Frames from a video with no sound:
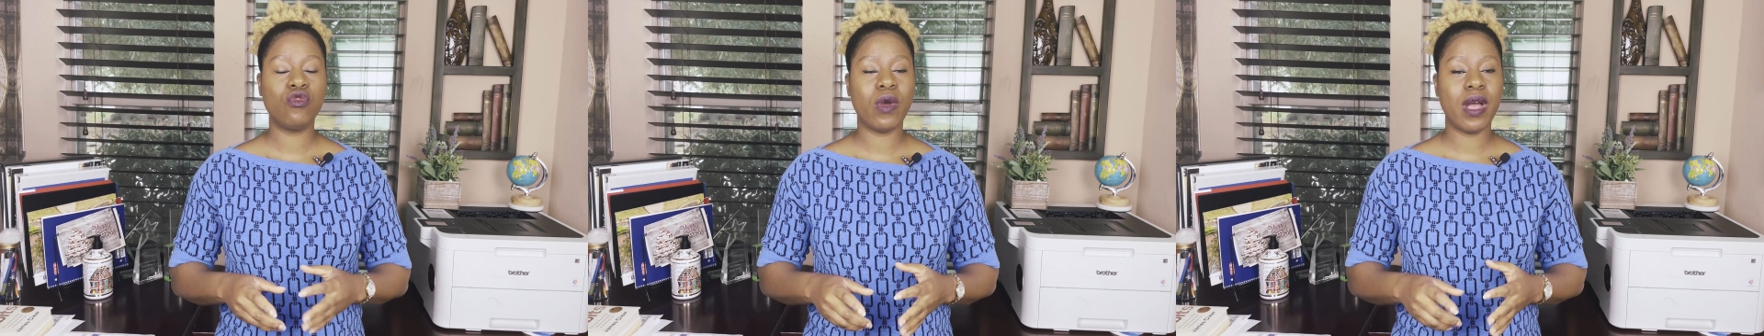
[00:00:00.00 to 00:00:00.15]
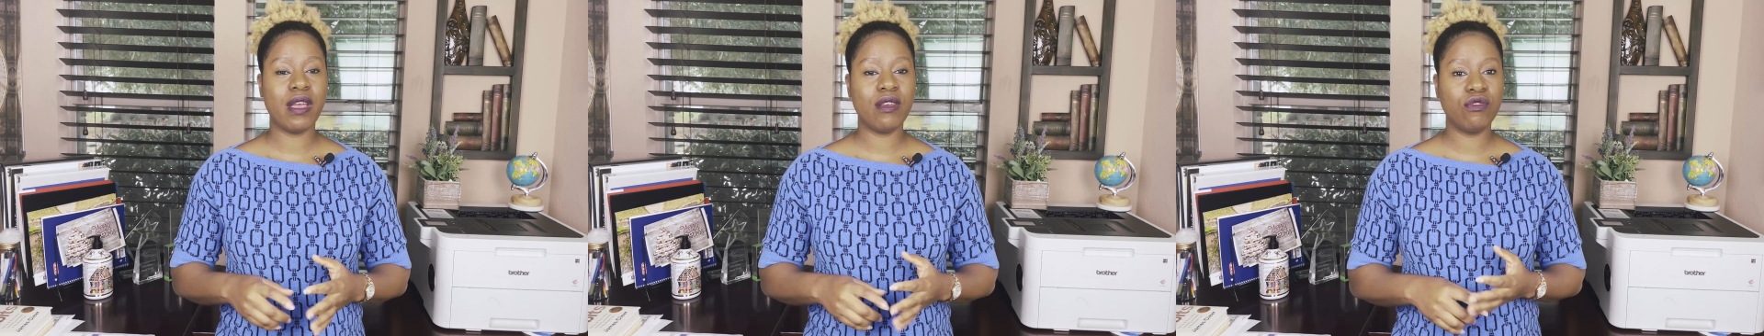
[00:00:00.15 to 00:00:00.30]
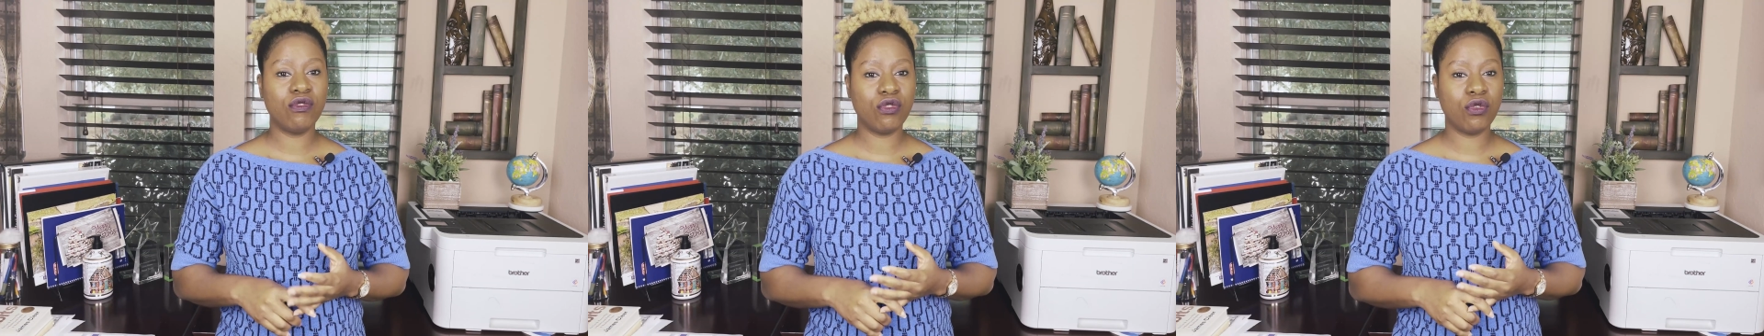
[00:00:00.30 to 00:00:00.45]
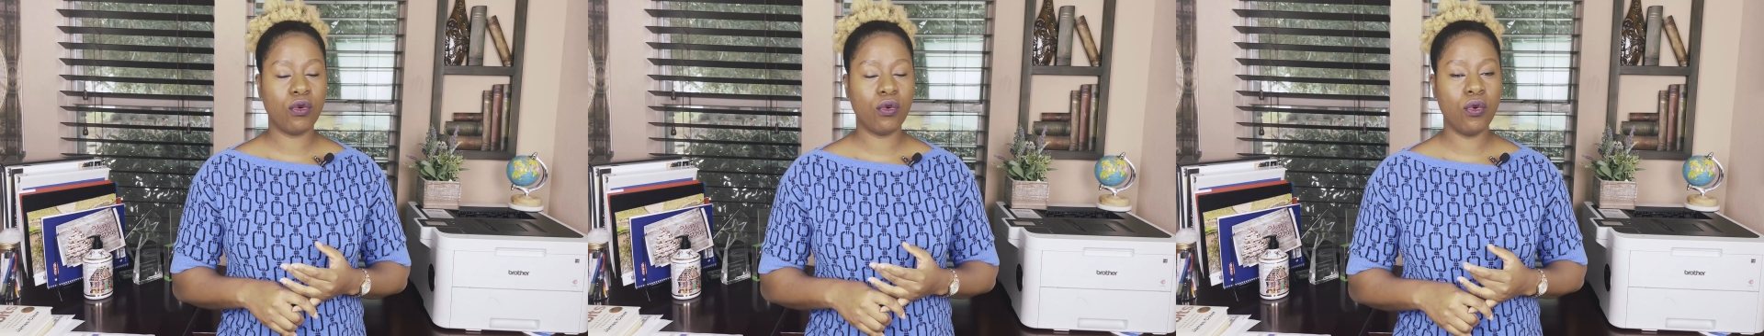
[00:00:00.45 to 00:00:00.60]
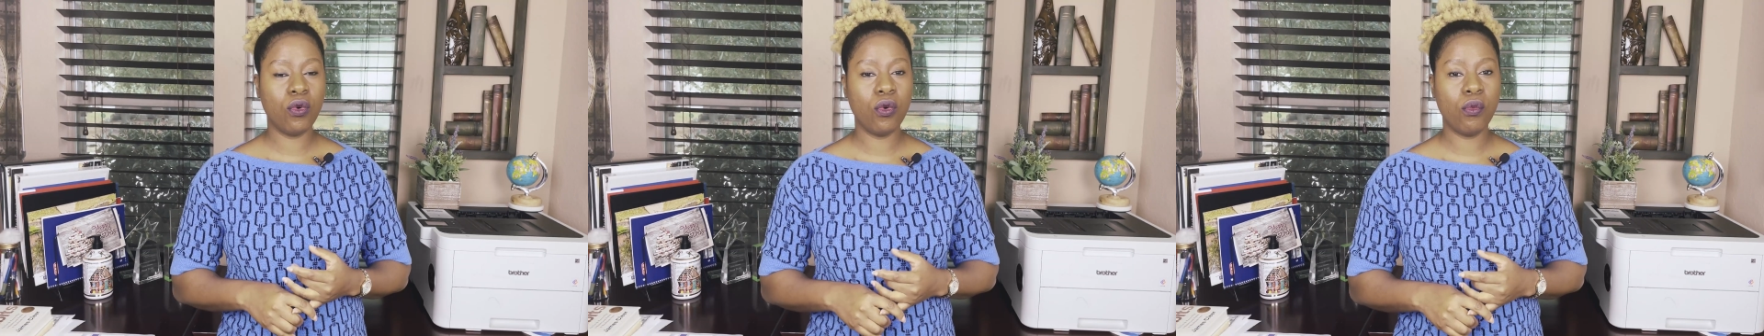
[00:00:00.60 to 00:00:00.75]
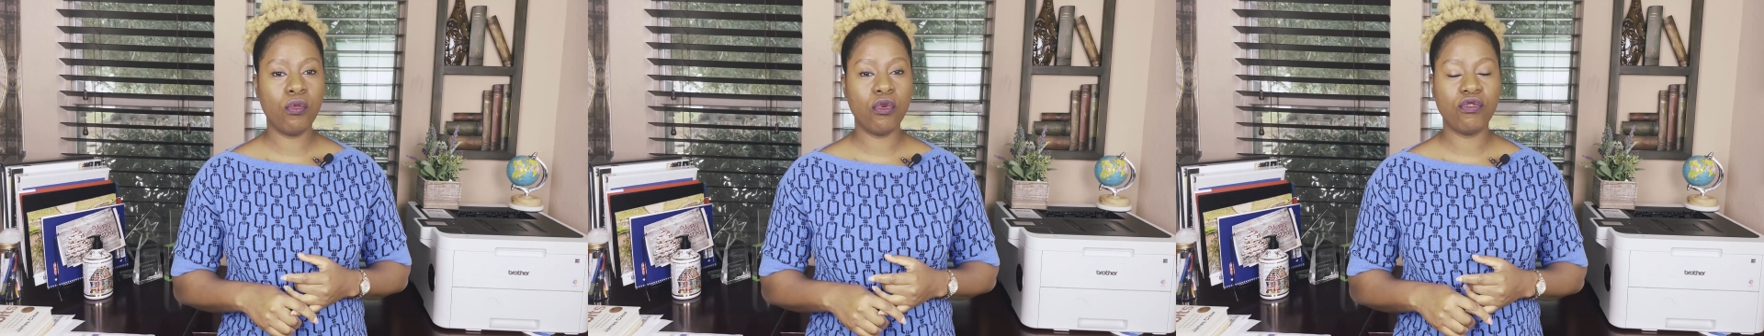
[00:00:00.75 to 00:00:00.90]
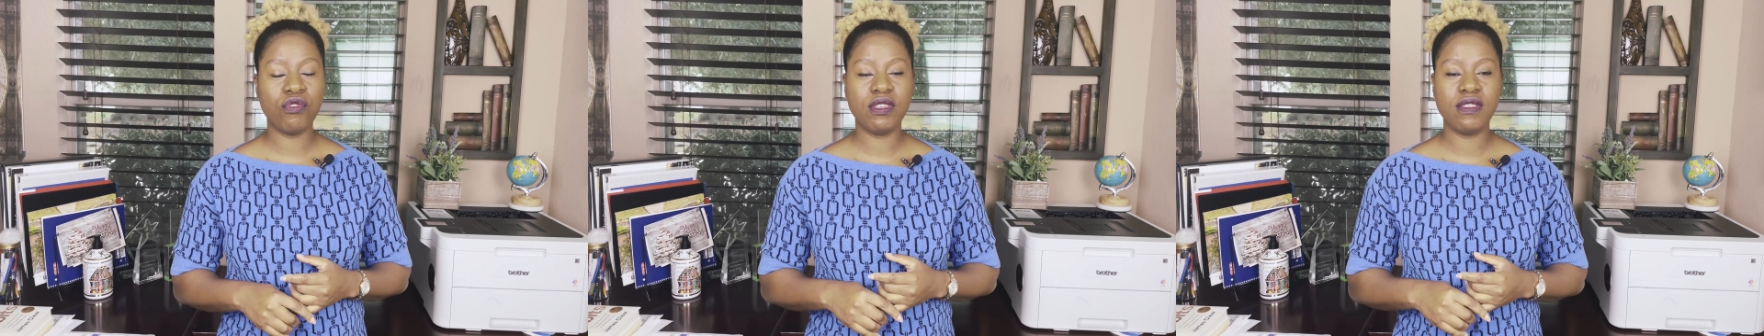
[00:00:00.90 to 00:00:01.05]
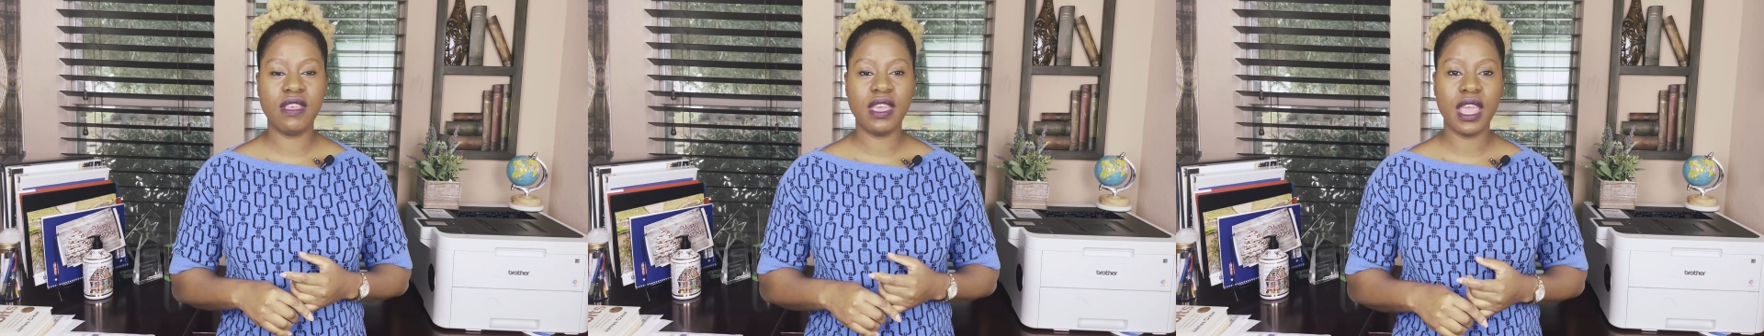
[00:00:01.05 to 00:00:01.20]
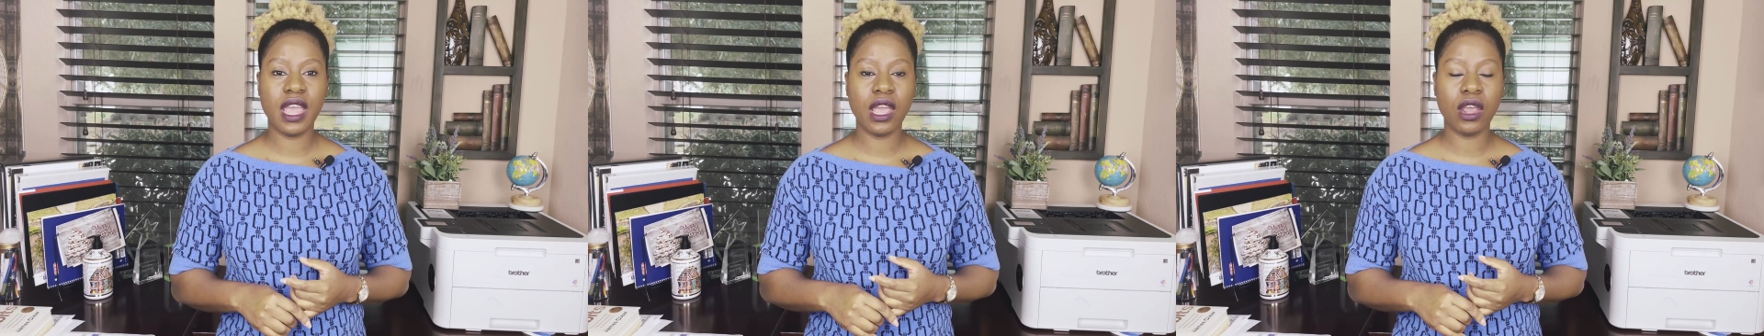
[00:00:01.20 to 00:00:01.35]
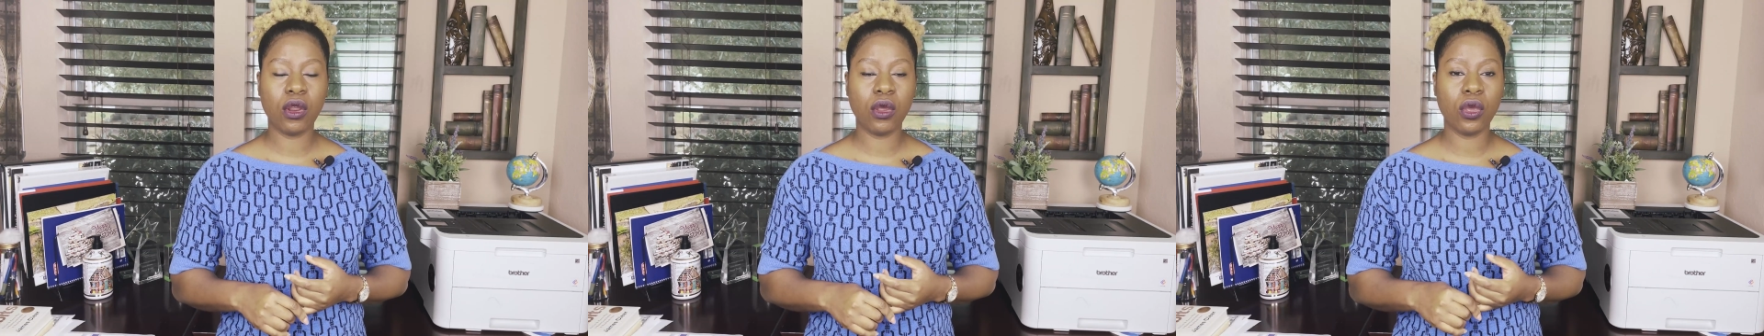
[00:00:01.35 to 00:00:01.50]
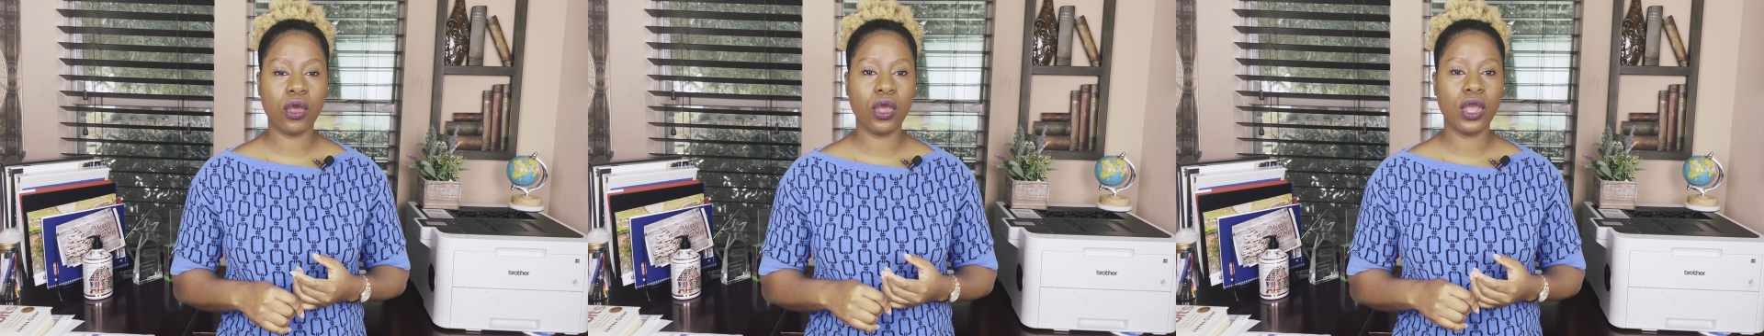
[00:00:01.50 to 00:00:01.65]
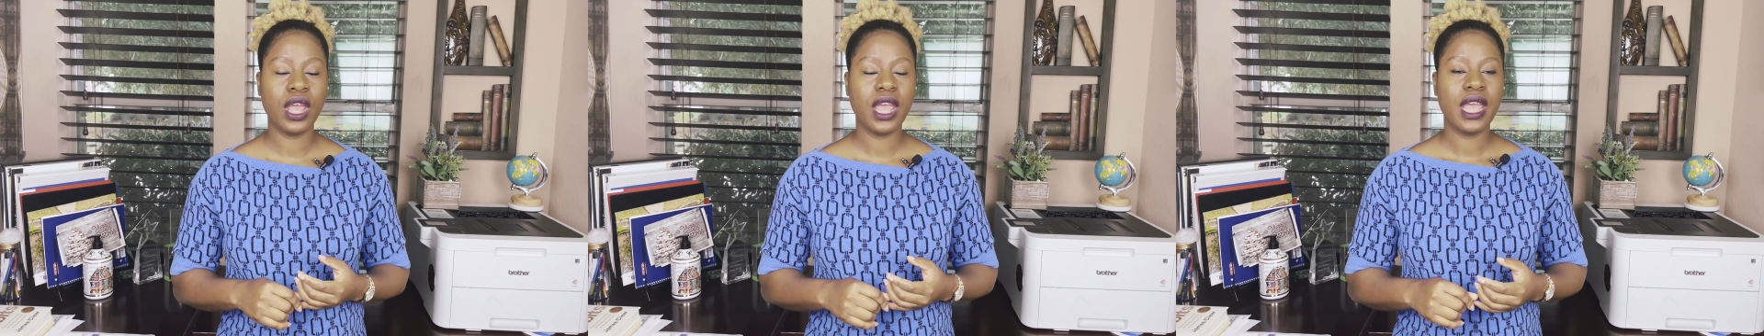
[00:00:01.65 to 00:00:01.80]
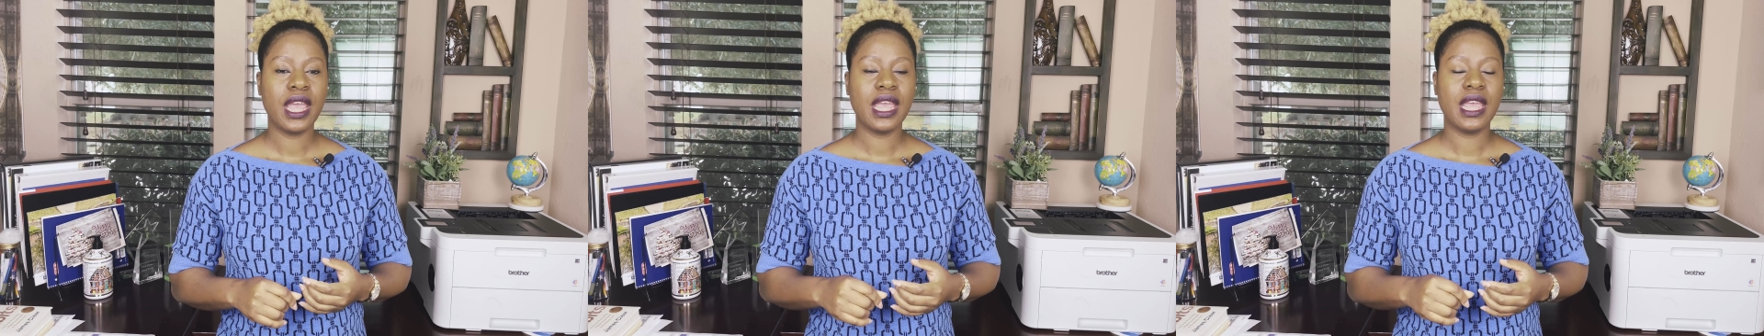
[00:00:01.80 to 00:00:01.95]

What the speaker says: drive-through movie theater.